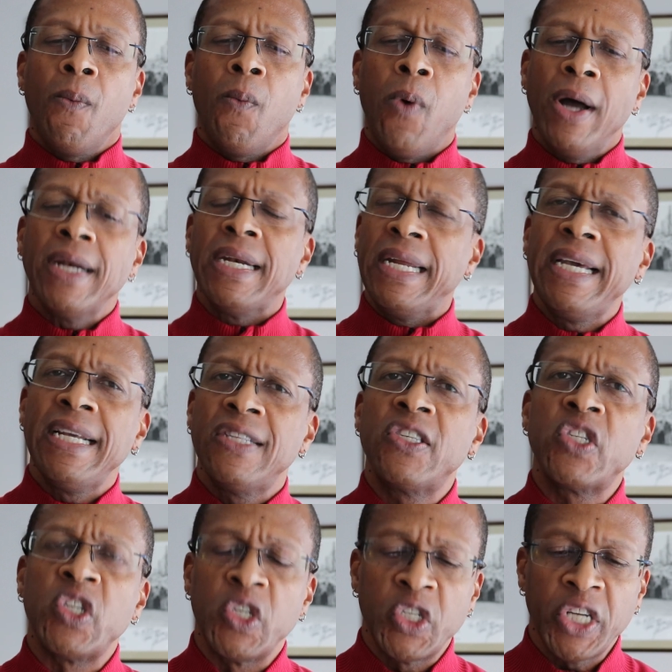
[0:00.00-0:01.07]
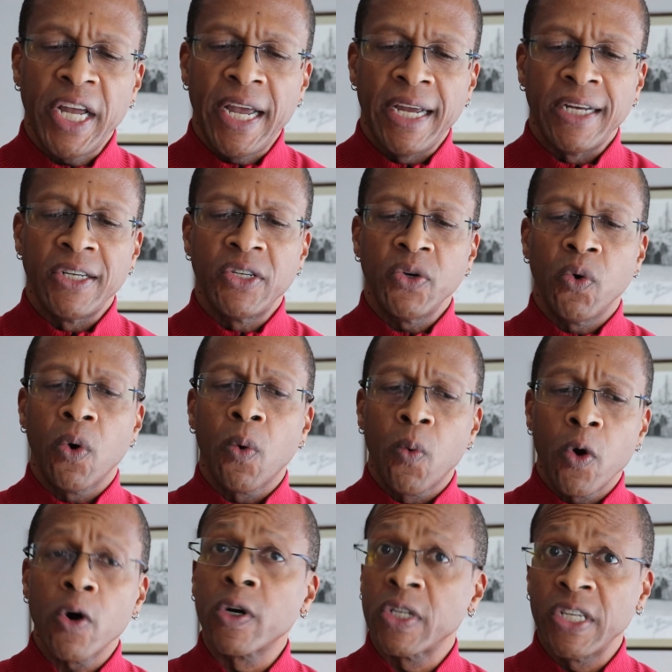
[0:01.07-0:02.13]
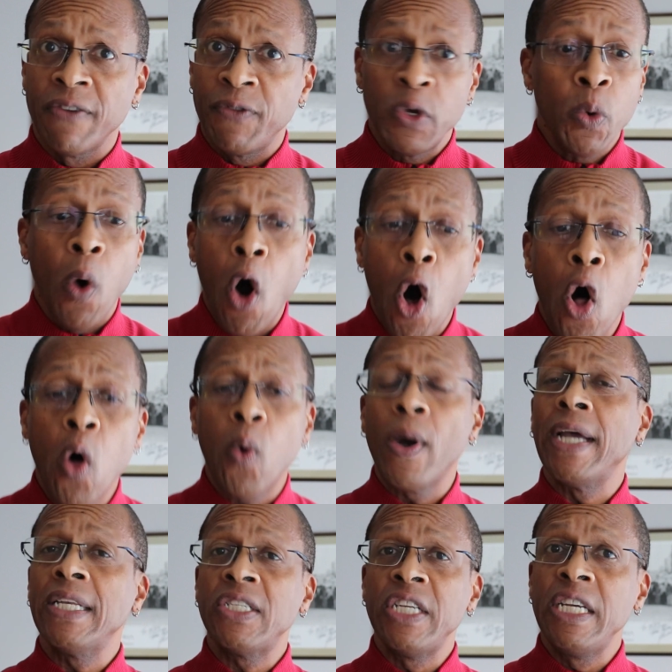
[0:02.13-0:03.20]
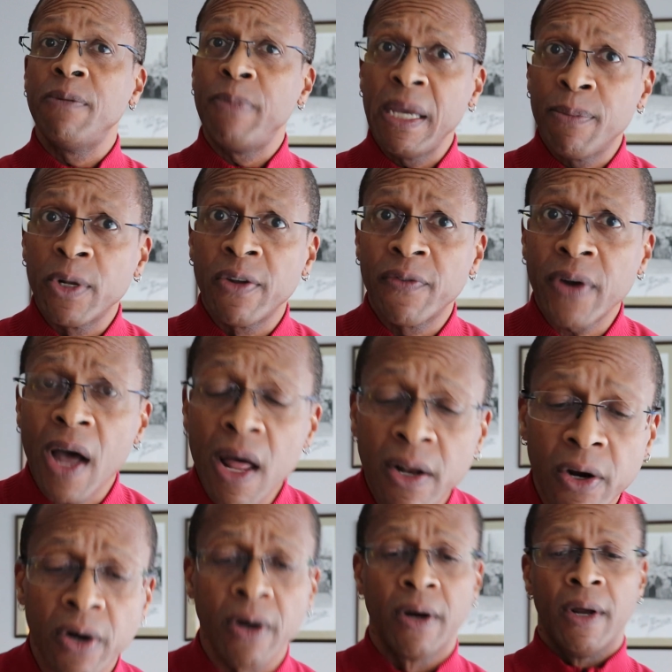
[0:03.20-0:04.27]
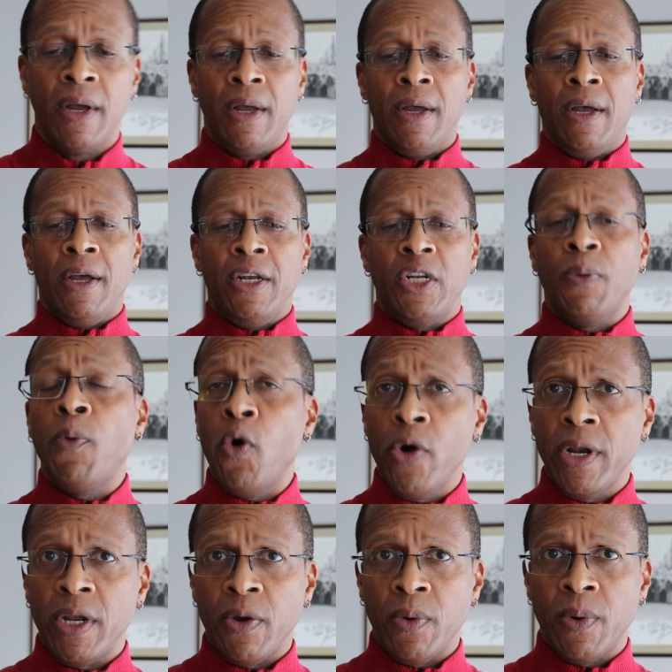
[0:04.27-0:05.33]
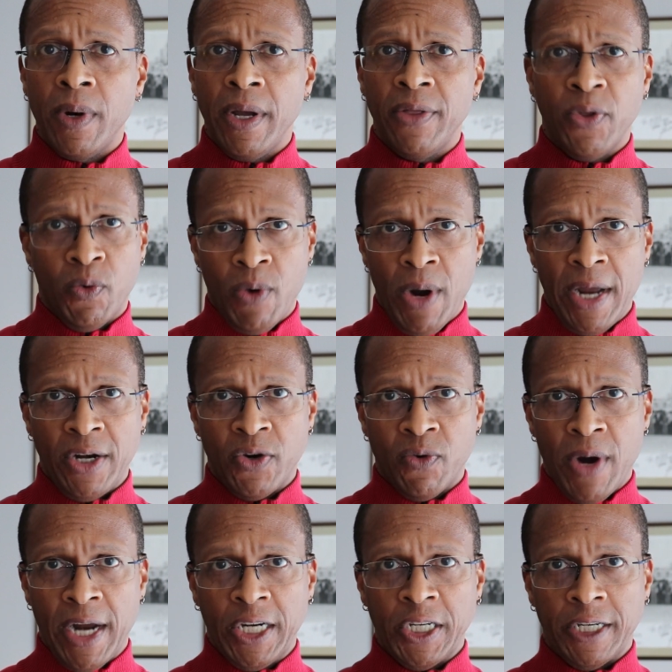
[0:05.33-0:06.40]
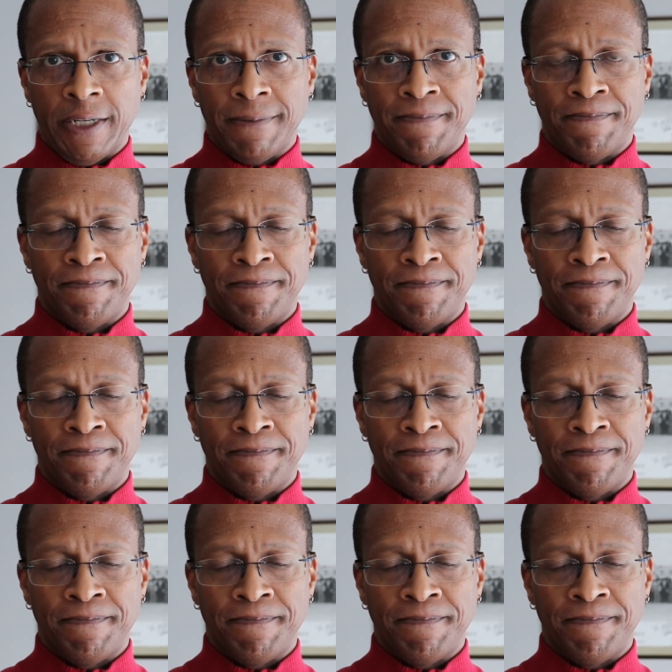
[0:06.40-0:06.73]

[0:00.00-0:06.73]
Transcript: what needs to change, or worse, if you always need people of color to point you in the right direction.